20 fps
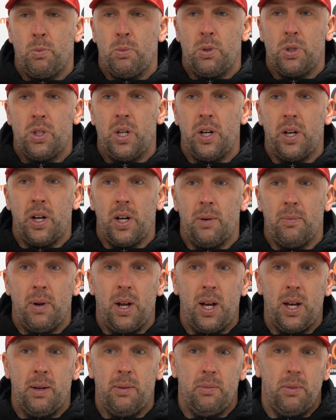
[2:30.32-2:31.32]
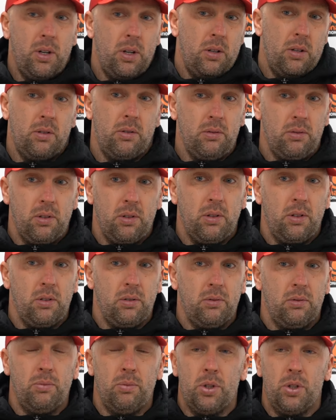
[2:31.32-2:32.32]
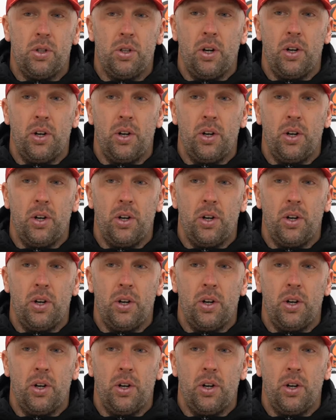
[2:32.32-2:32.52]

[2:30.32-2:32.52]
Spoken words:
shed any blame. Wish